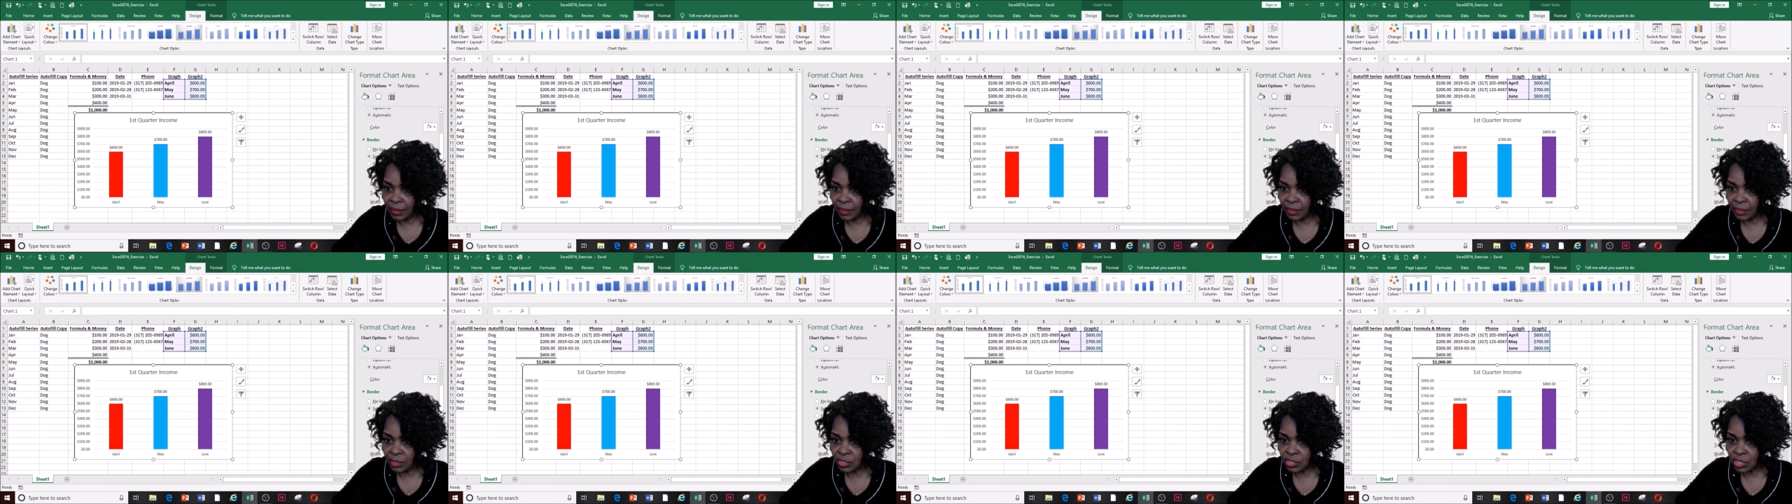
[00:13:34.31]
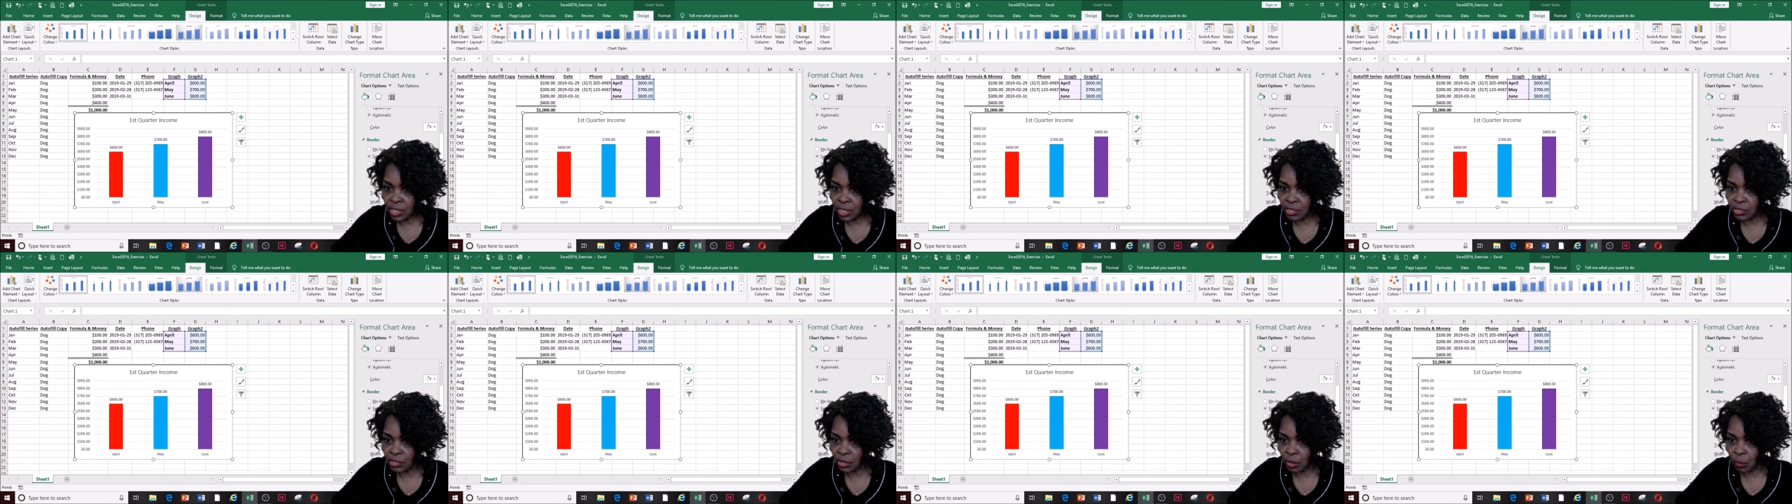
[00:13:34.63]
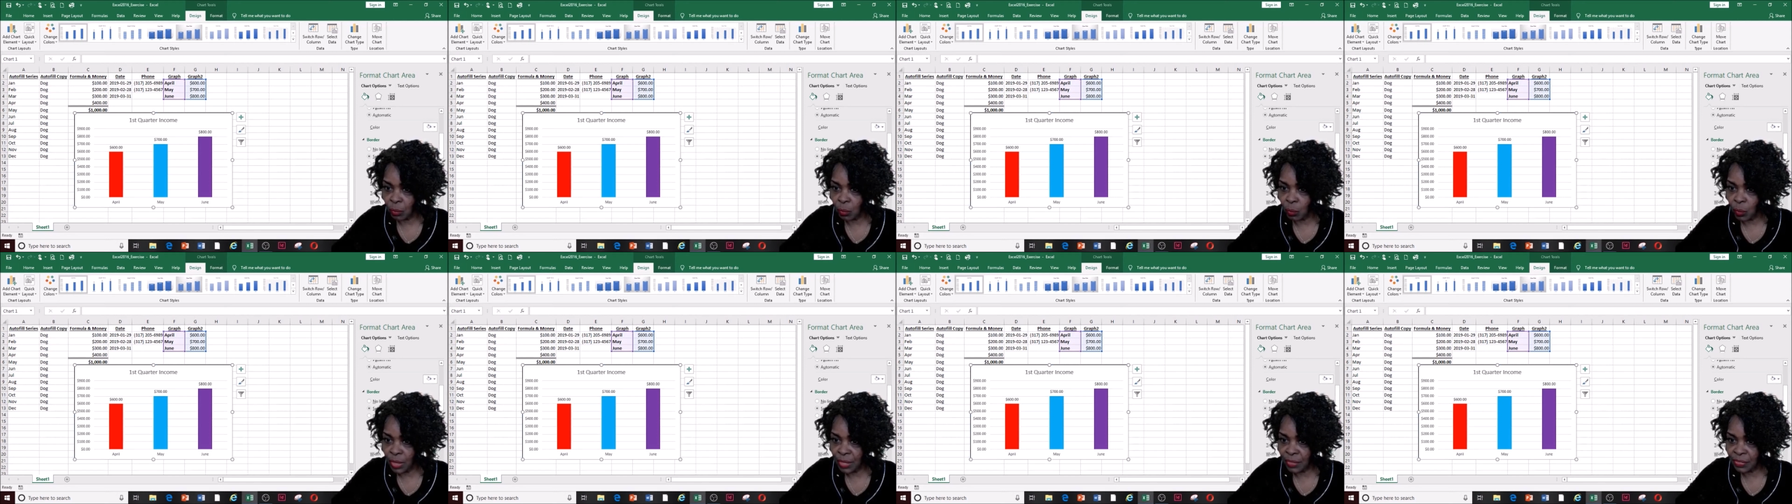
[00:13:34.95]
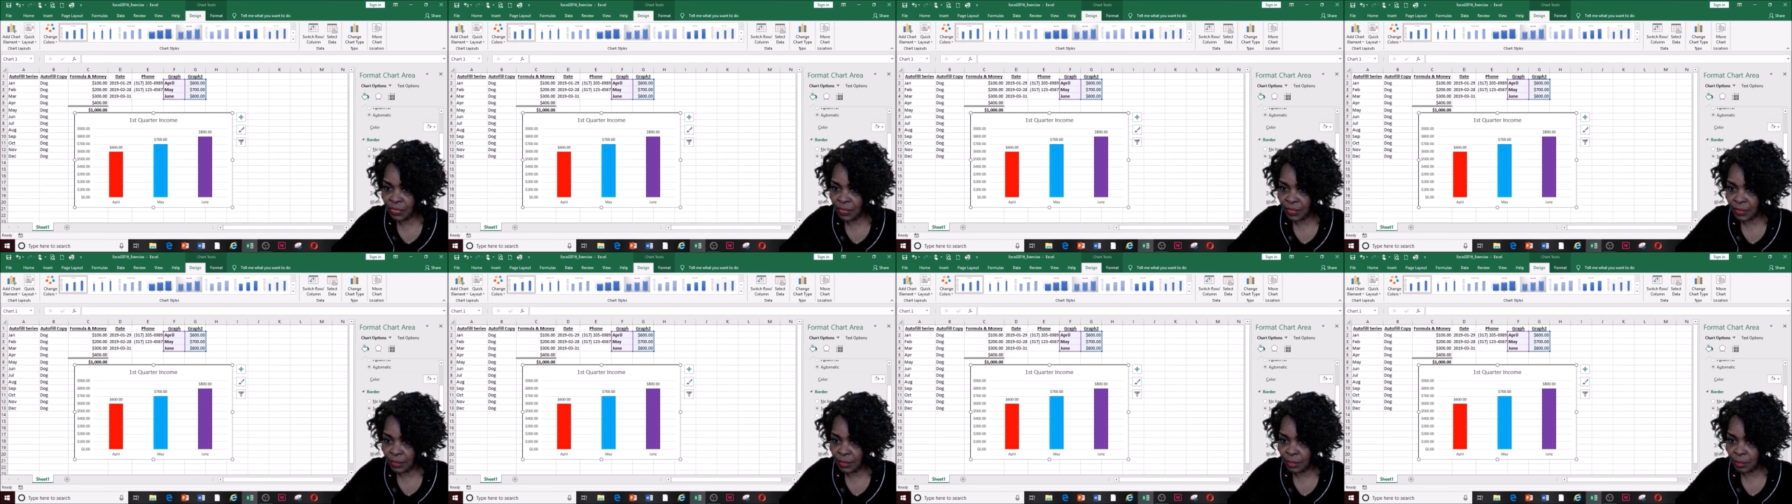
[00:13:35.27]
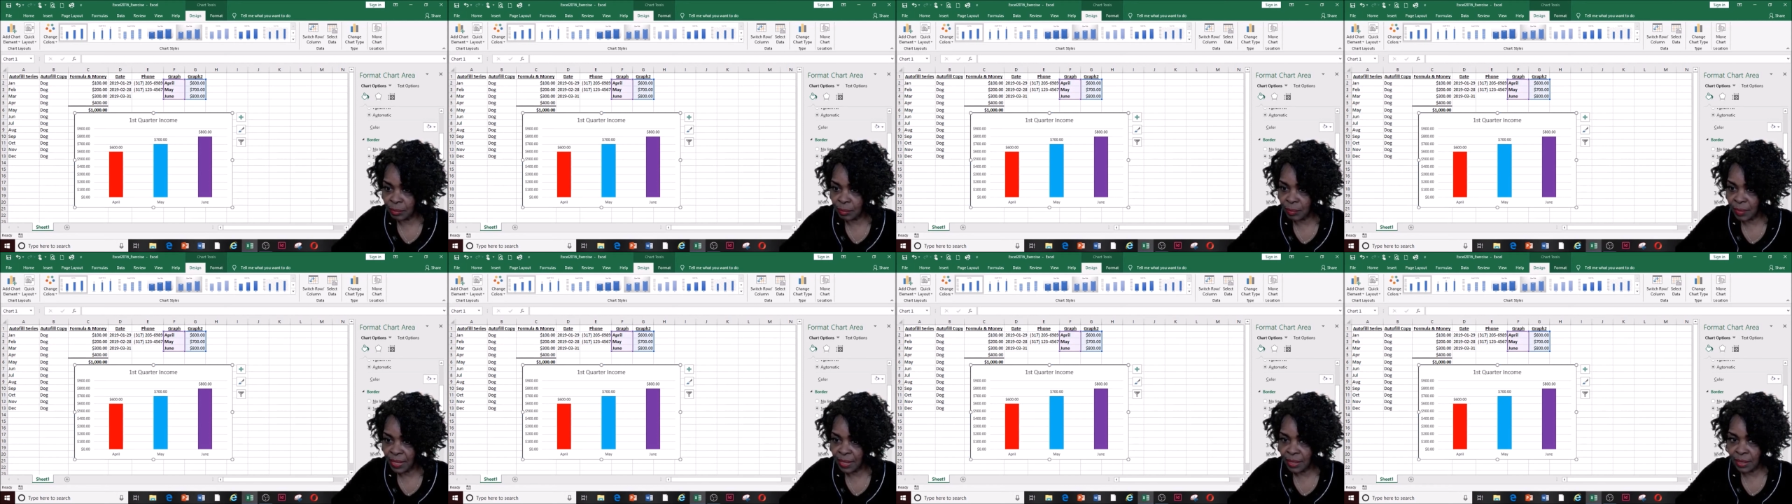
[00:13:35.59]
change our width a little
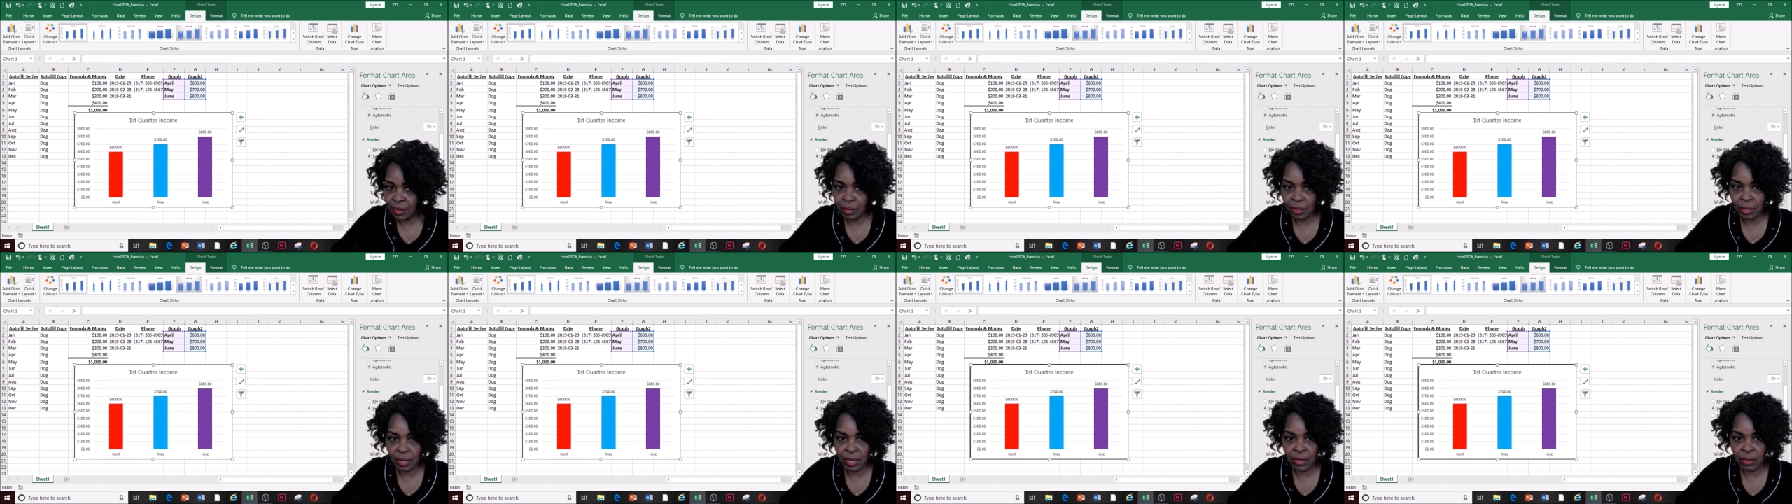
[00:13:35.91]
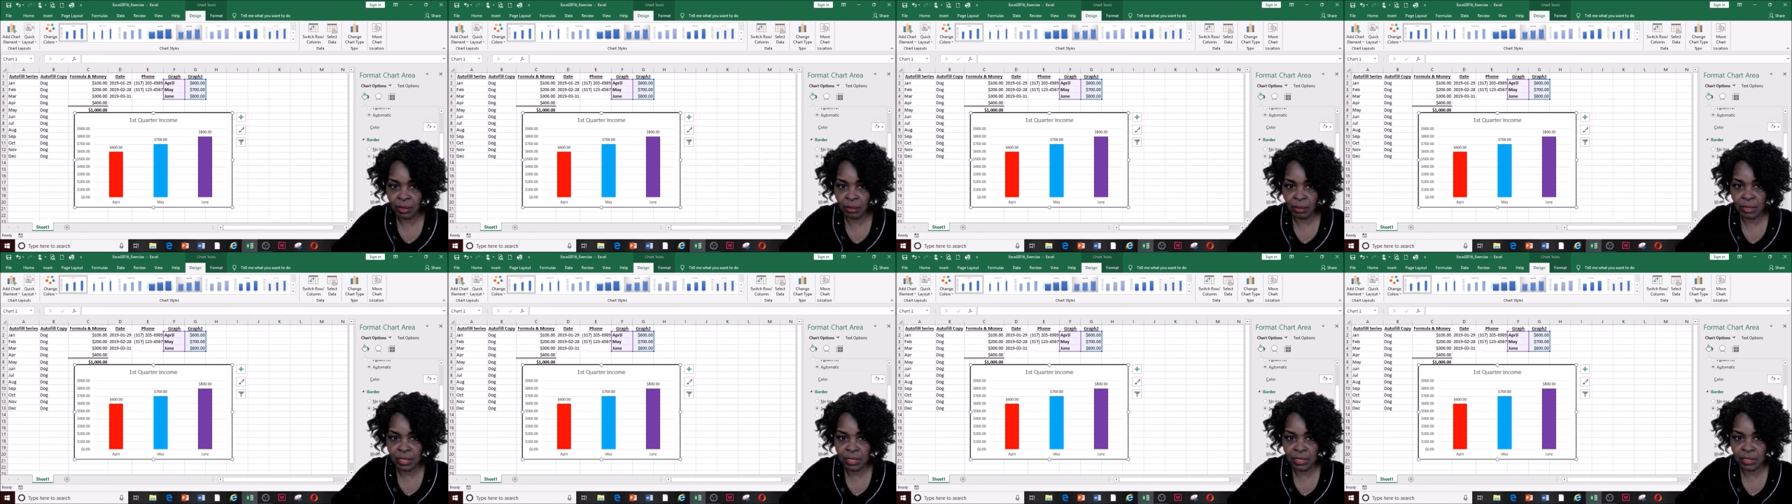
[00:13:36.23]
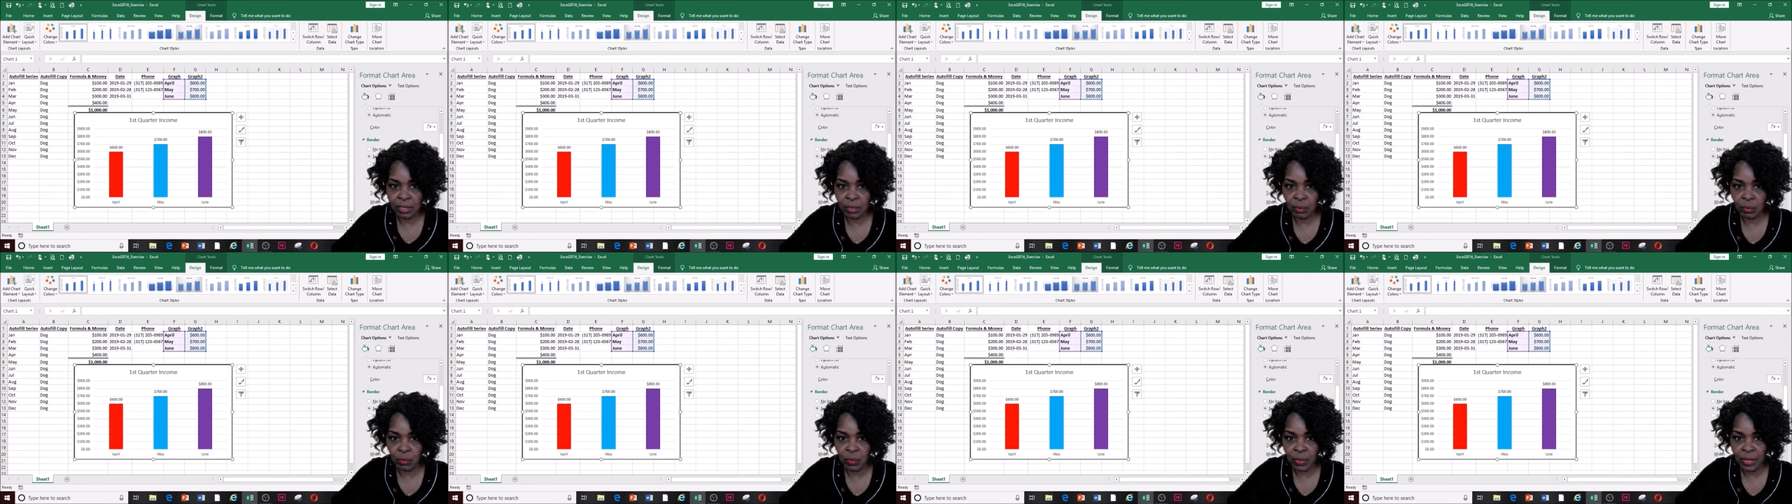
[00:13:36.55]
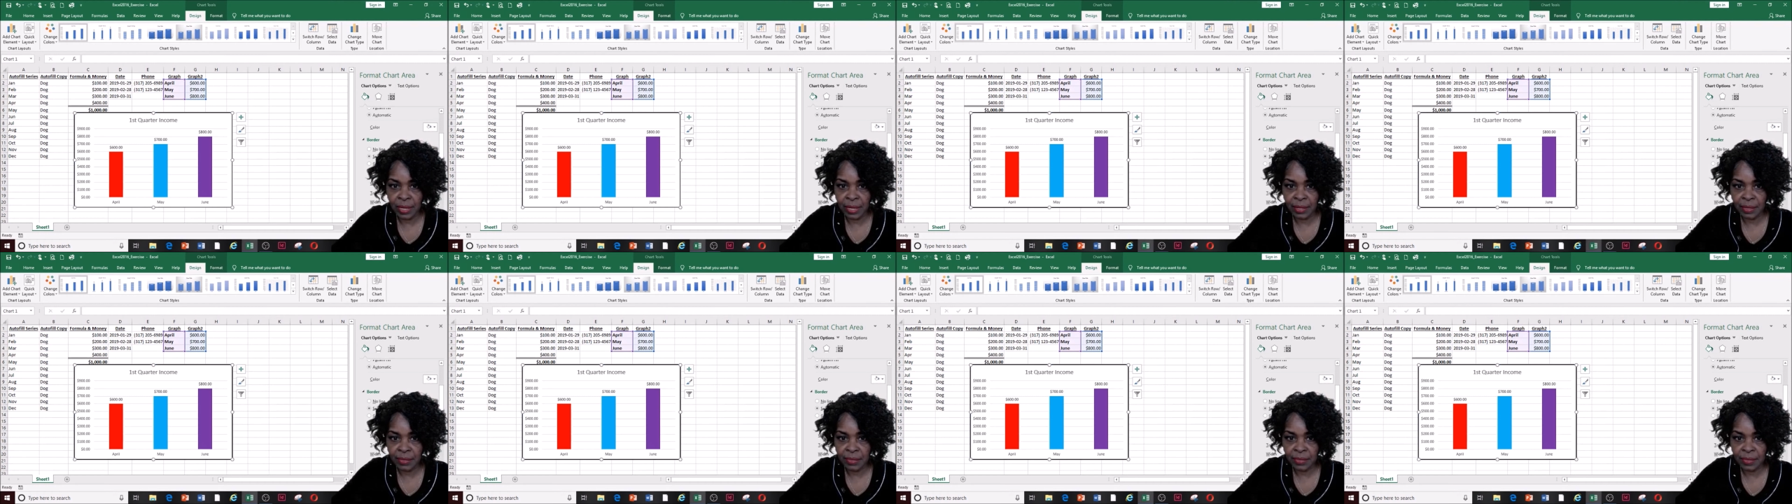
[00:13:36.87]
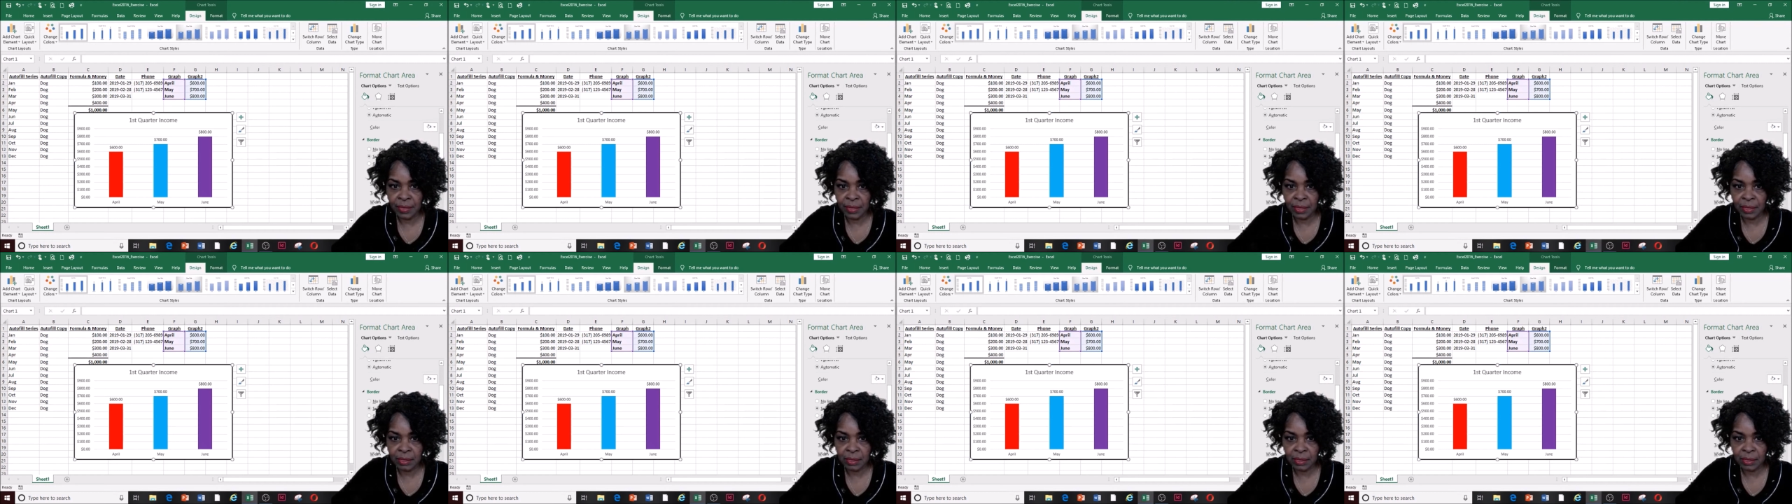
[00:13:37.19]
bit, increase the width